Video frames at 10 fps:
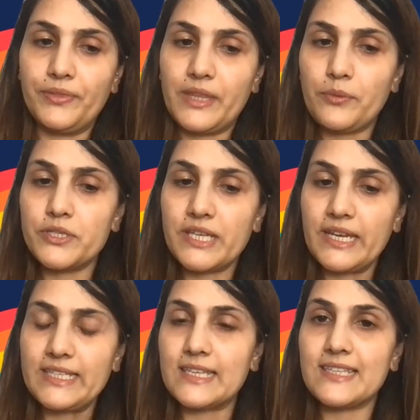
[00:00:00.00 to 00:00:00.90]
there was an
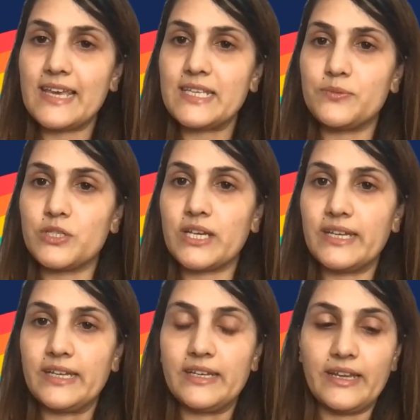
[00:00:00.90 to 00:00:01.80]
exercise which I
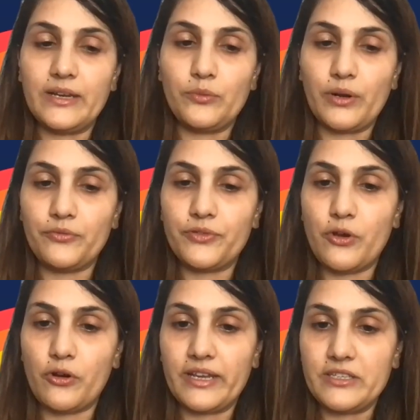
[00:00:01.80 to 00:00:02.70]
did in one of the
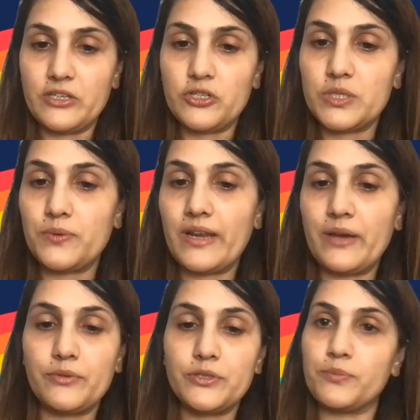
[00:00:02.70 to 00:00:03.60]
organizations where I
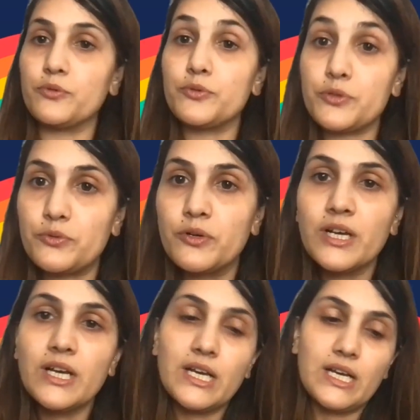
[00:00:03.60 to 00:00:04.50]
was supposed to
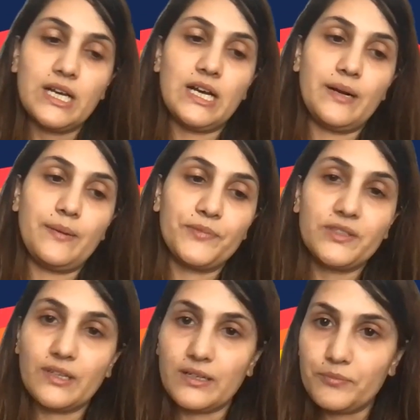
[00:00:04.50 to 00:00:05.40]

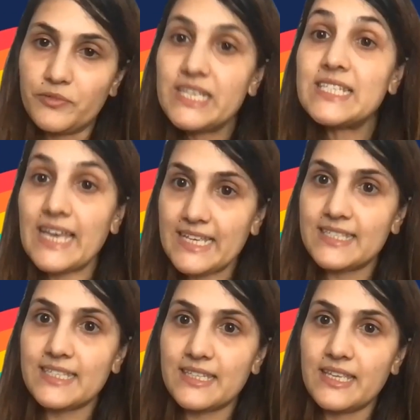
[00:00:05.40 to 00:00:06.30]

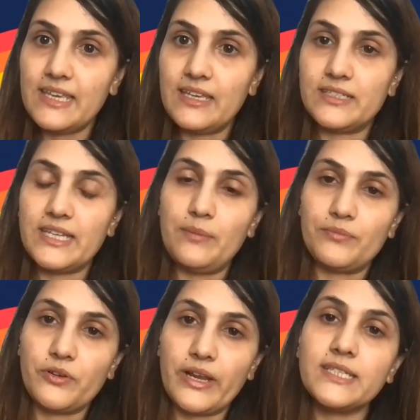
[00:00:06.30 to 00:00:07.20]
resize the
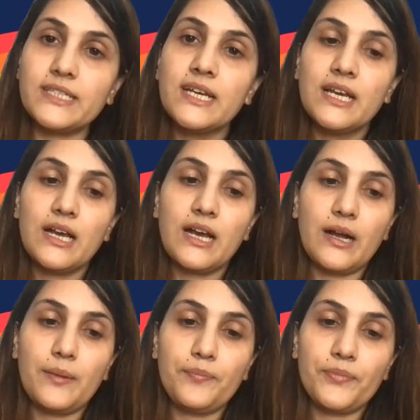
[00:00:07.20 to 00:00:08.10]
team, right?
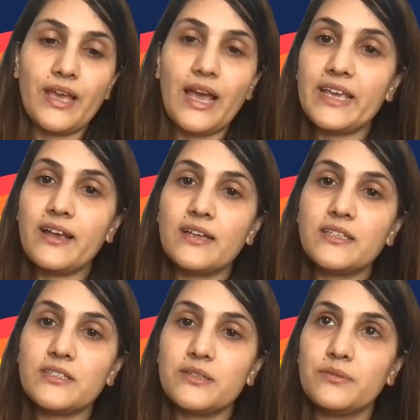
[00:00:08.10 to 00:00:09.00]
I
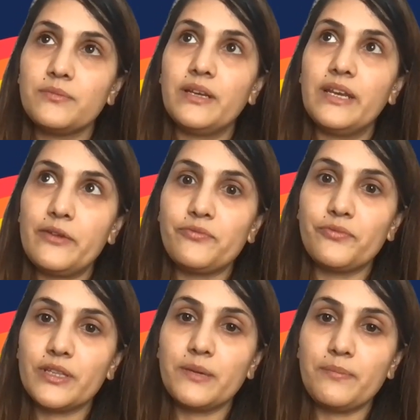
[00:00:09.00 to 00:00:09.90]
can't live
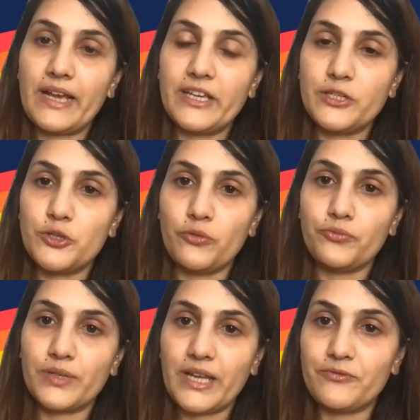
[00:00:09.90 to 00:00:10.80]
with the baggage of
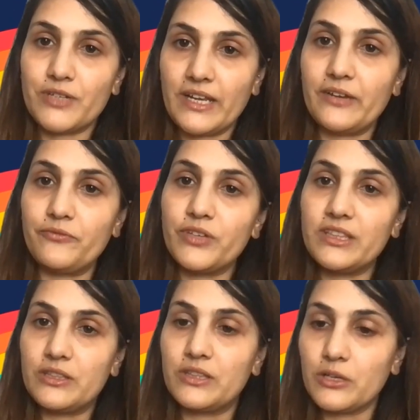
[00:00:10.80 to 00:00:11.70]
what I've done and with
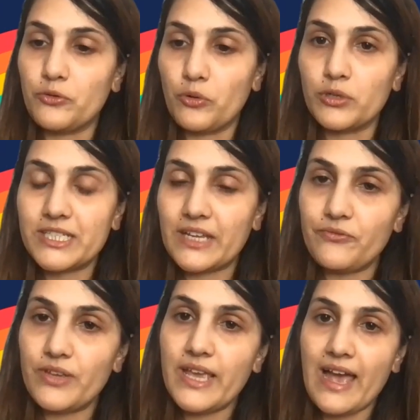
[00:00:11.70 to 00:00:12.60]
the roles that
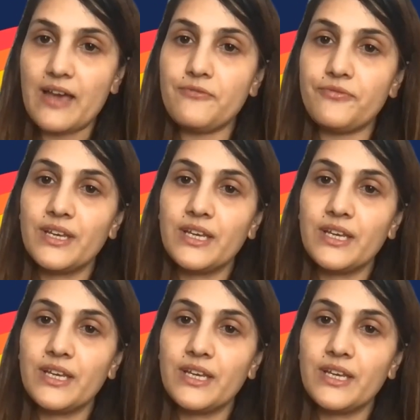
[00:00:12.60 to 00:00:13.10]
we have.